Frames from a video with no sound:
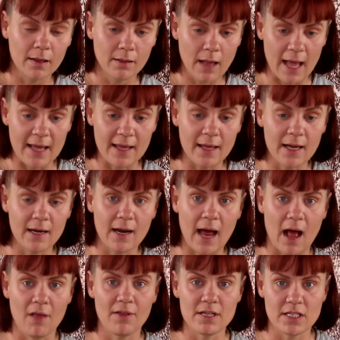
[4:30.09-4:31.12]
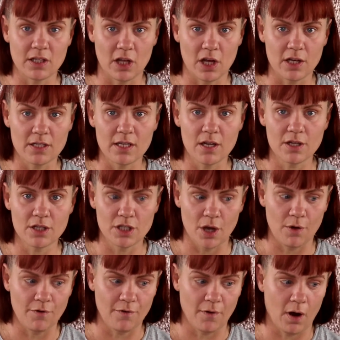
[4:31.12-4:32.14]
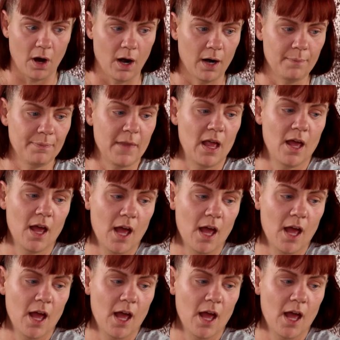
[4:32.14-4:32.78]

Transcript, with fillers: liking how this looks so far,